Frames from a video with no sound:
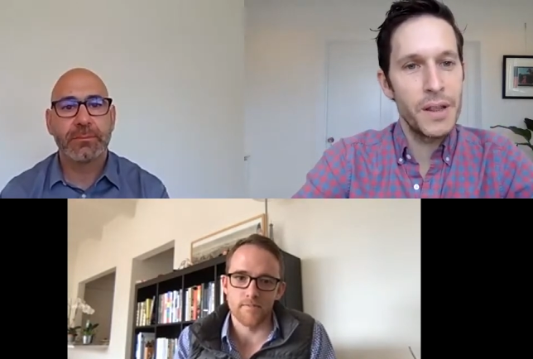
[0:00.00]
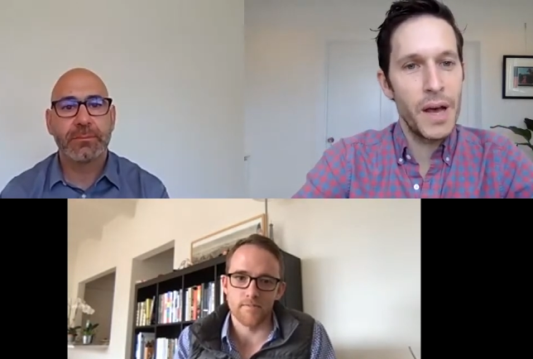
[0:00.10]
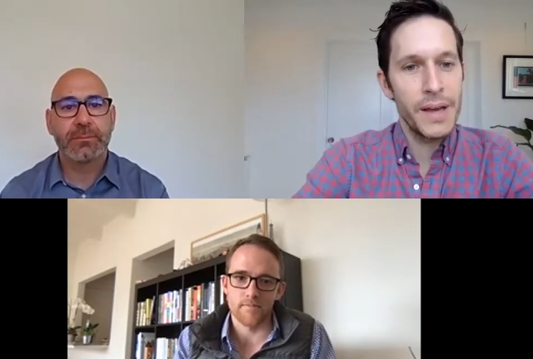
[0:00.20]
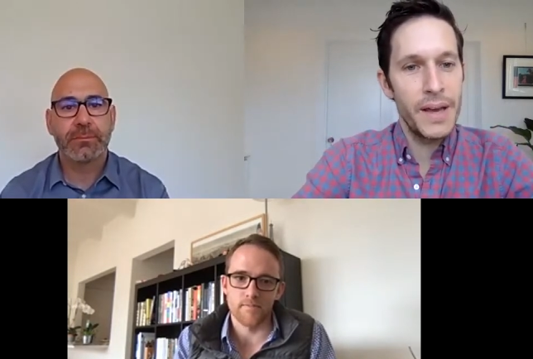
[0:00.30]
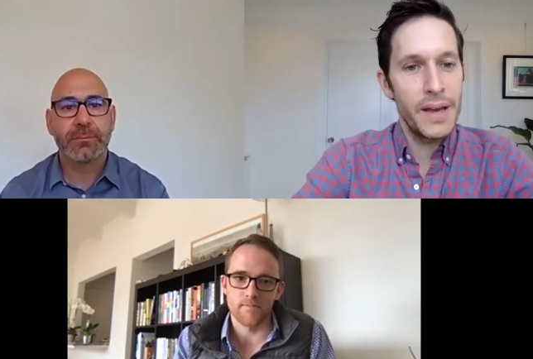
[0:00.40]

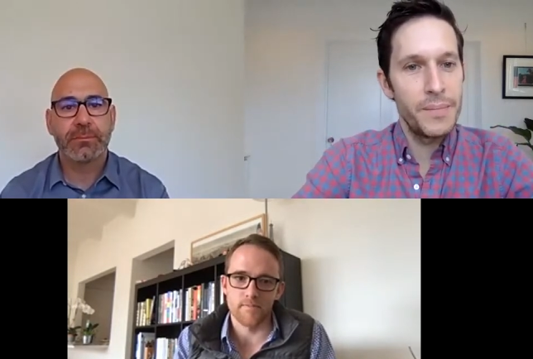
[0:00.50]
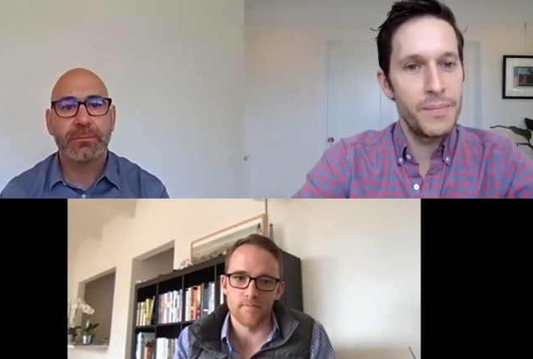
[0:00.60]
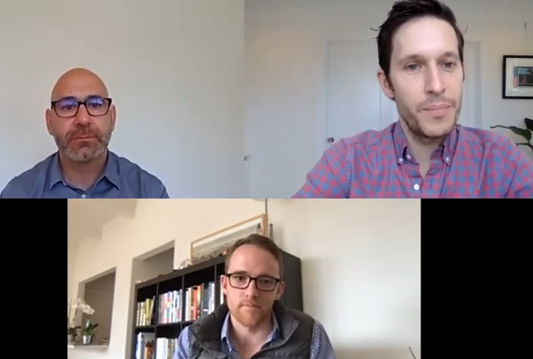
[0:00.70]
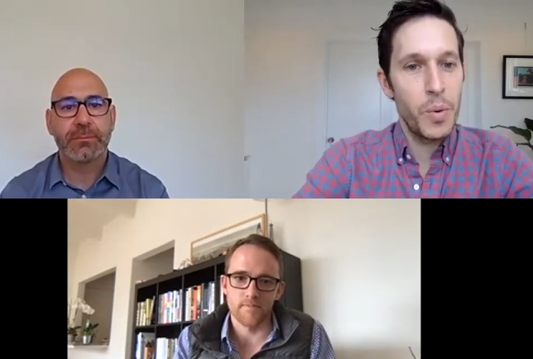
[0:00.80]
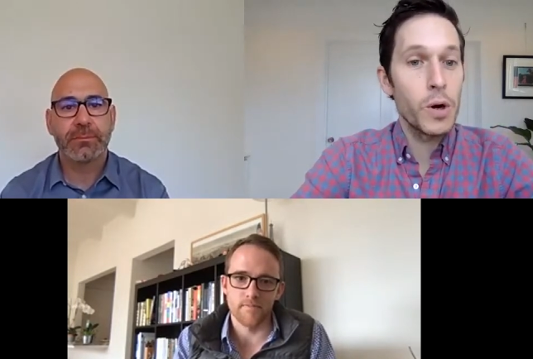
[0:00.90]
Speaker 1: like
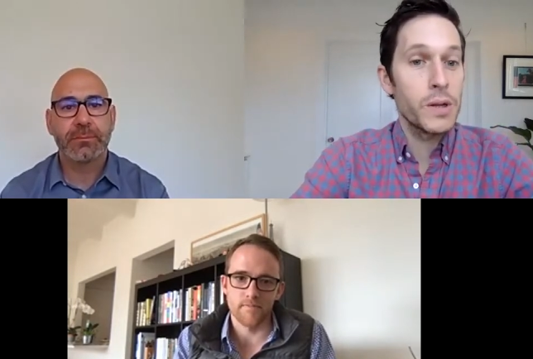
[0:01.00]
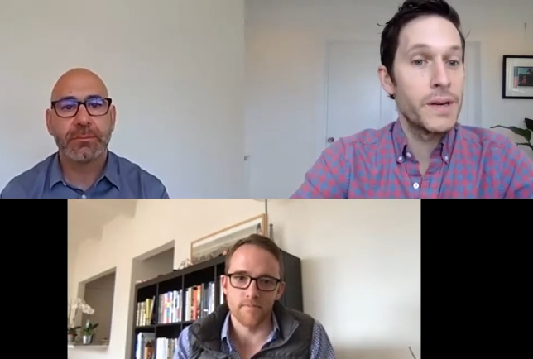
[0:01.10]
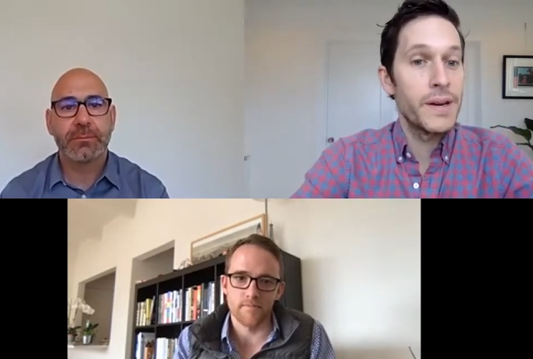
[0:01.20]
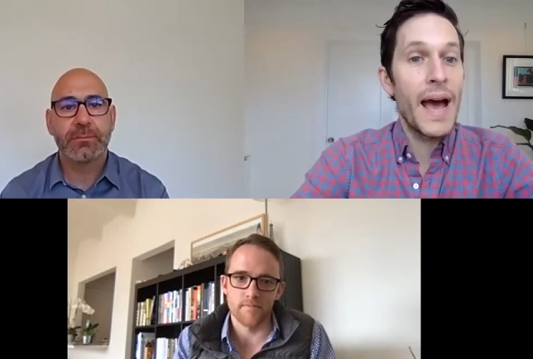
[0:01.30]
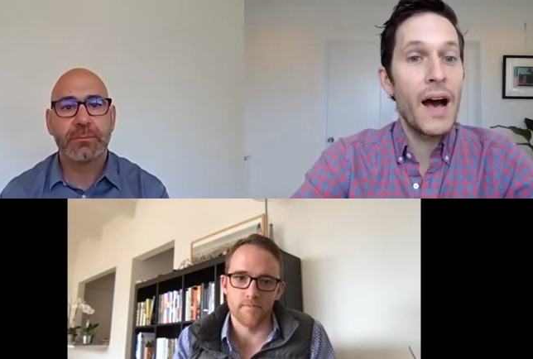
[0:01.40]
in
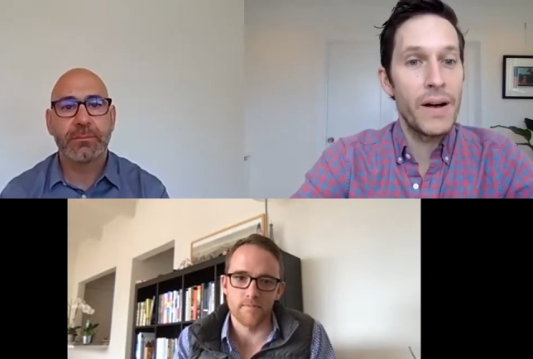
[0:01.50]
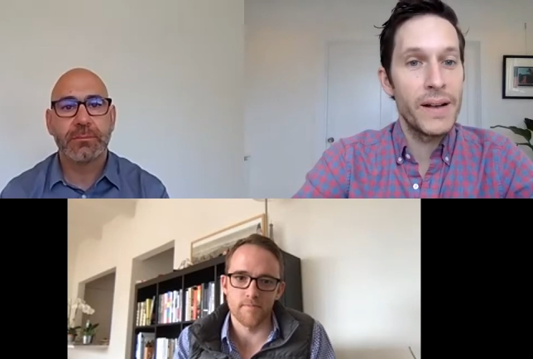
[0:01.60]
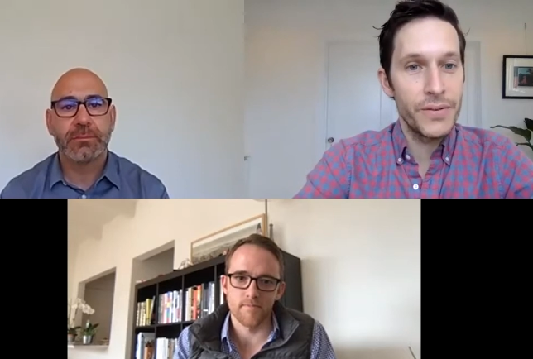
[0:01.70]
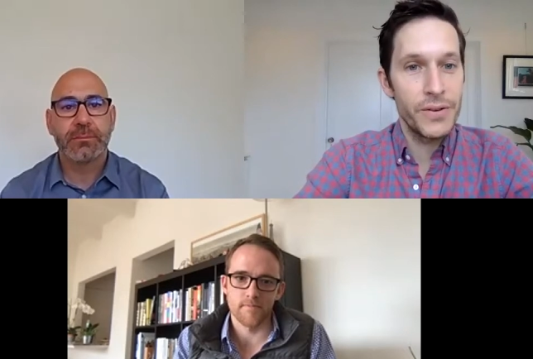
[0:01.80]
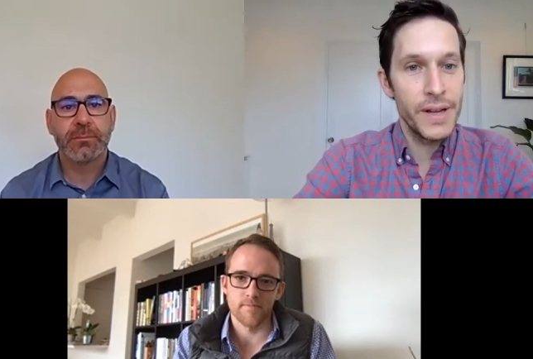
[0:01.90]
Portland now as
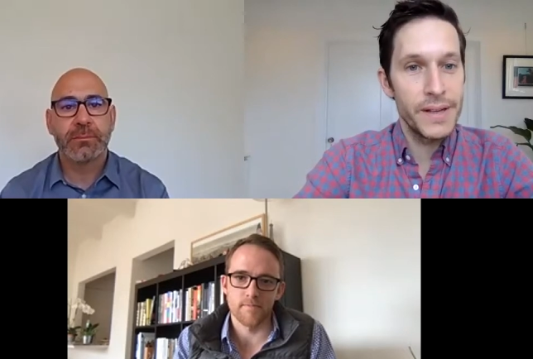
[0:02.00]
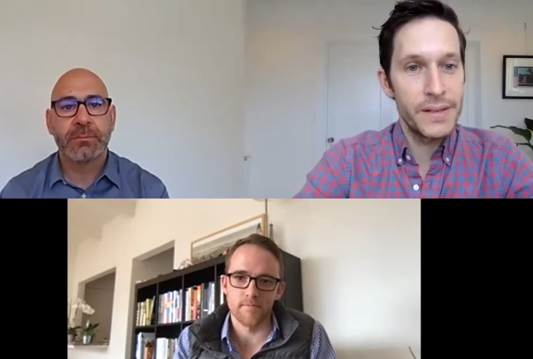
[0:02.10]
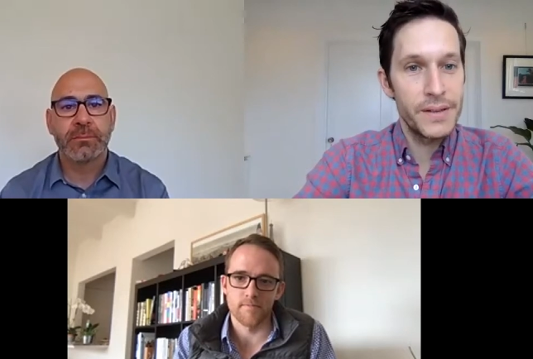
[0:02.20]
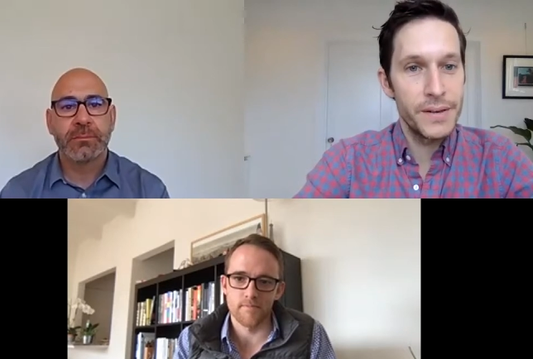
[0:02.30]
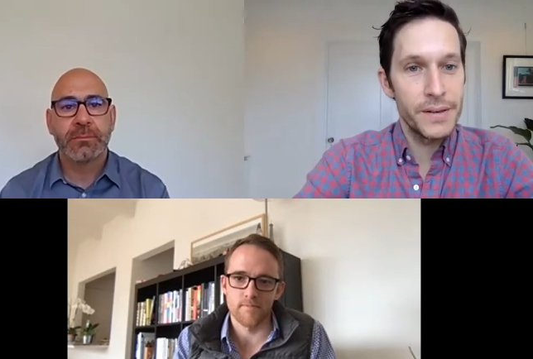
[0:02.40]
it relates
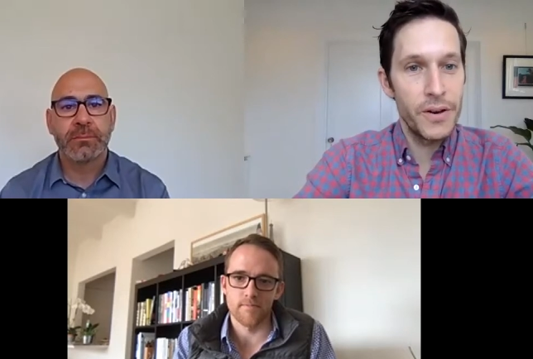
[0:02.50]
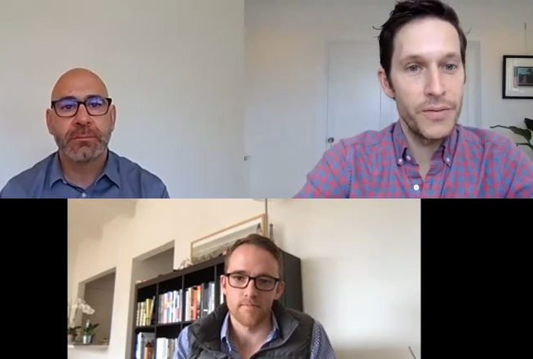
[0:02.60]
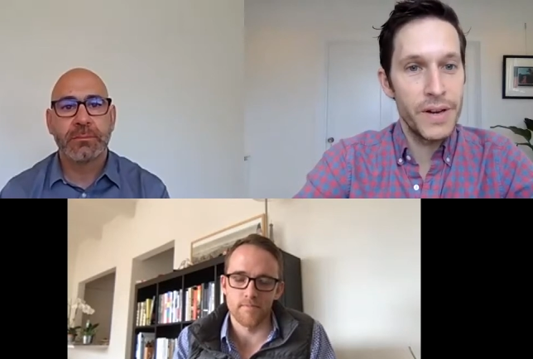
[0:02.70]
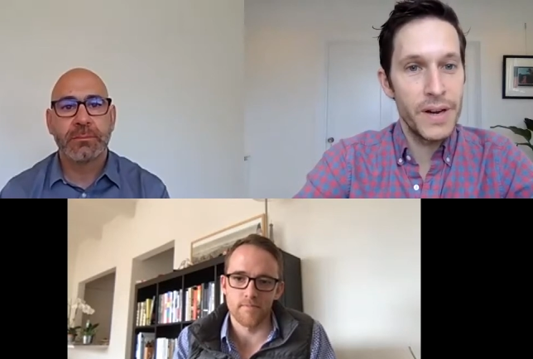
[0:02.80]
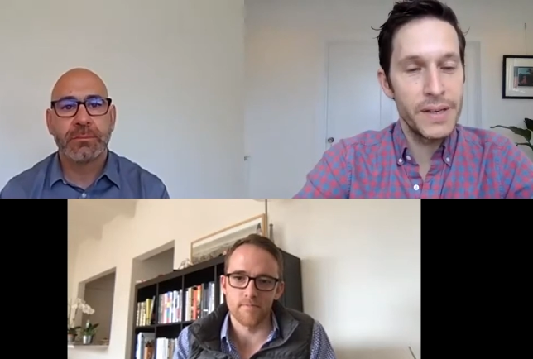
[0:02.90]
to
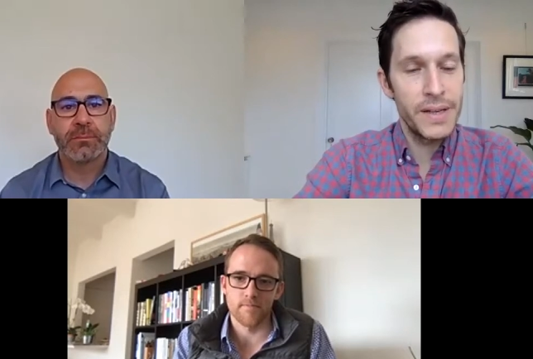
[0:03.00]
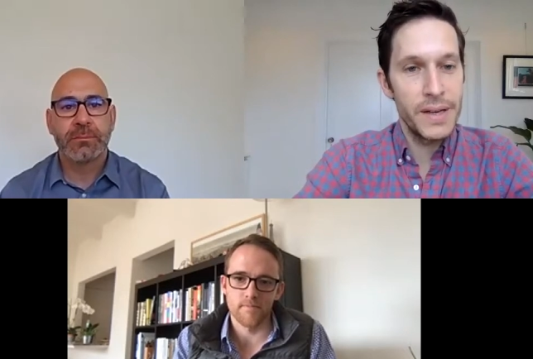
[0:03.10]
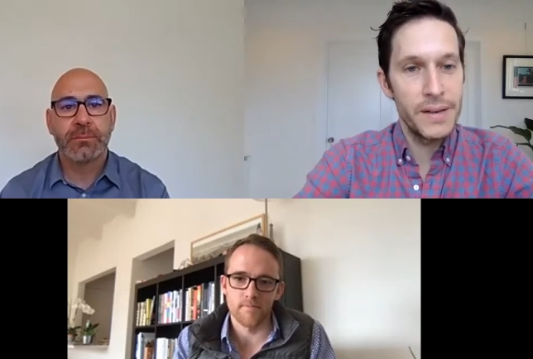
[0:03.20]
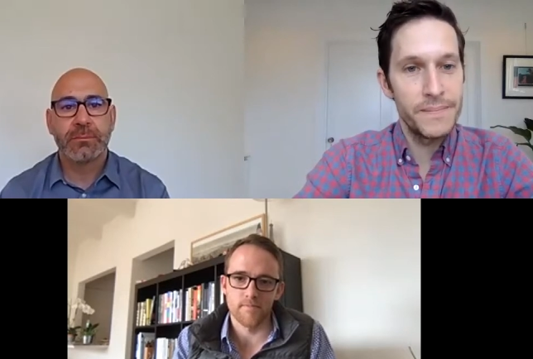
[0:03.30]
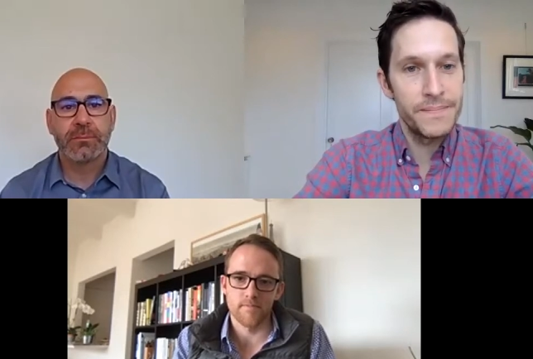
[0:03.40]
COVID
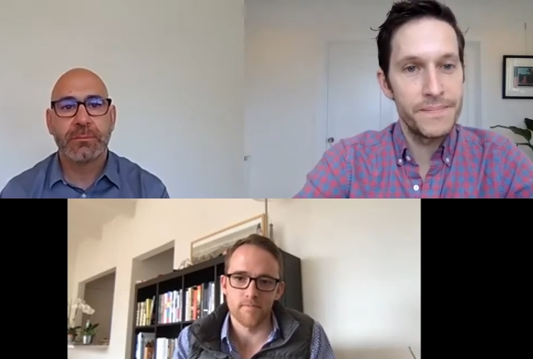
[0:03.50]
nineteen?